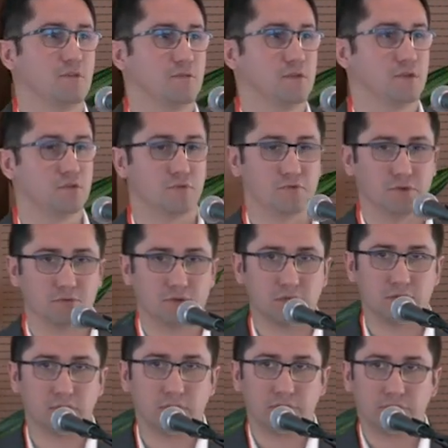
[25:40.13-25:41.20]
We
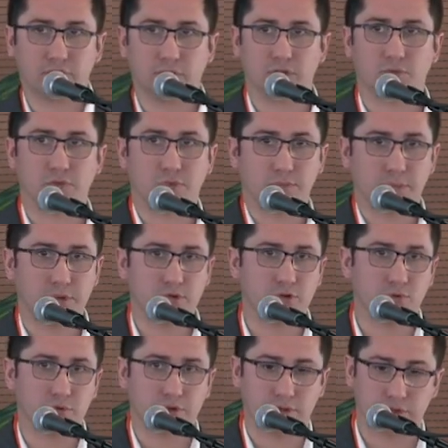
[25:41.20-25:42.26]
configured everything with Pure,
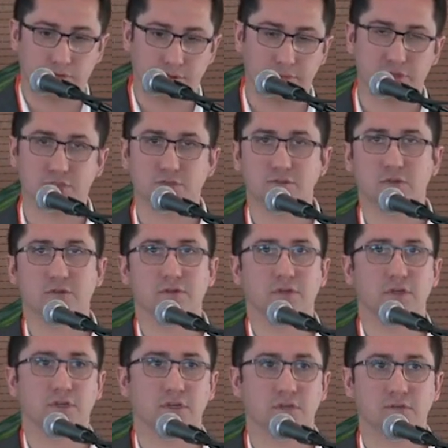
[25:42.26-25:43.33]
with the
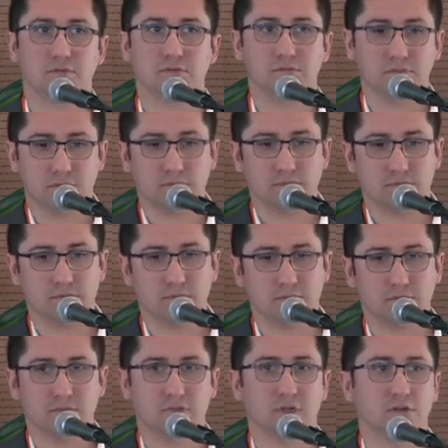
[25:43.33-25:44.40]
repository, and
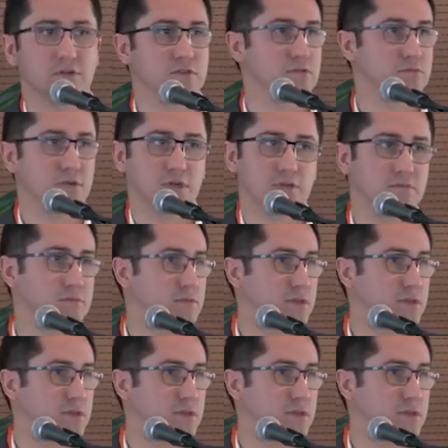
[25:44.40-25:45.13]
there is, but